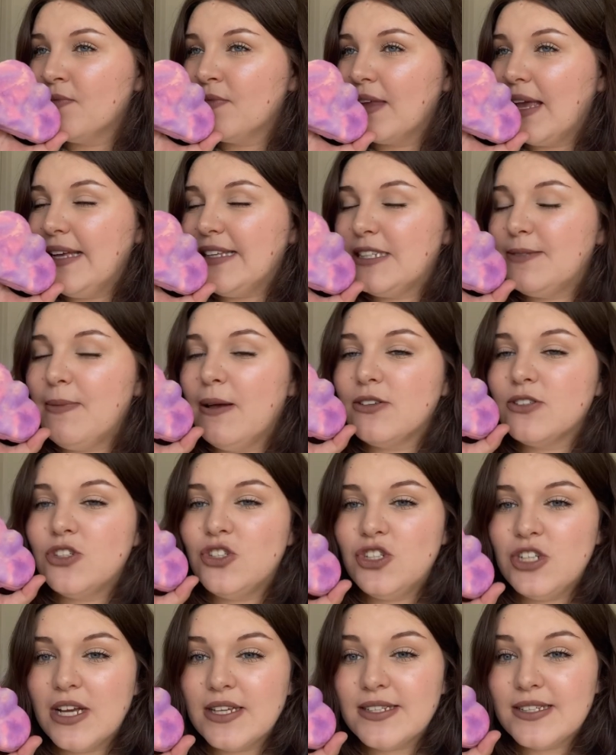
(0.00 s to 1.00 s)
It smells
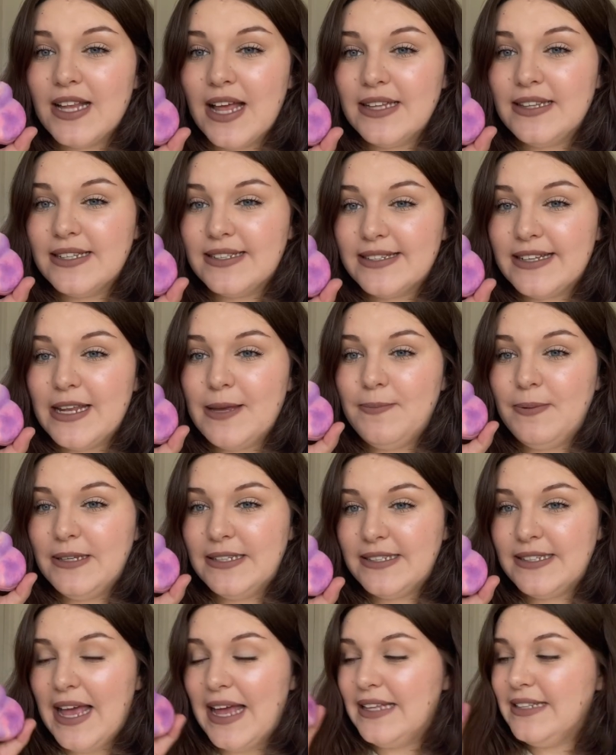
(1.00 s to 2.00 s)
just like the Sleepy
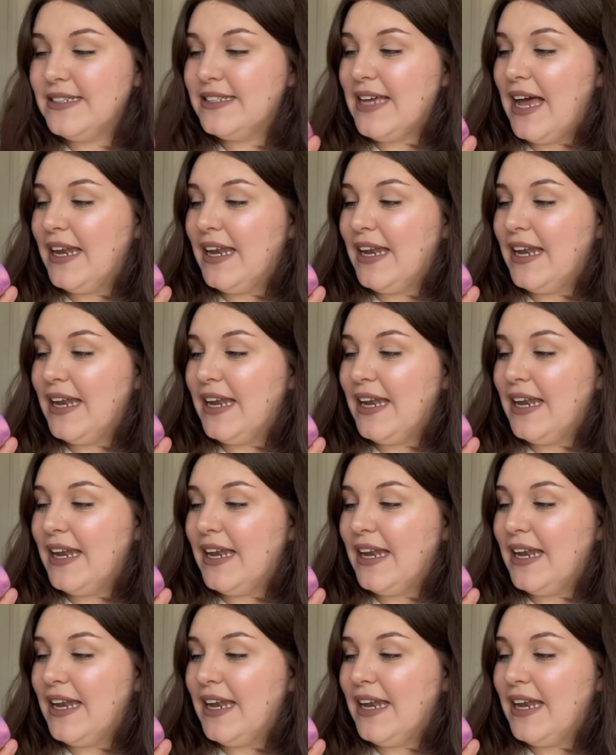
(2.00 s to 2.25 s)
scent.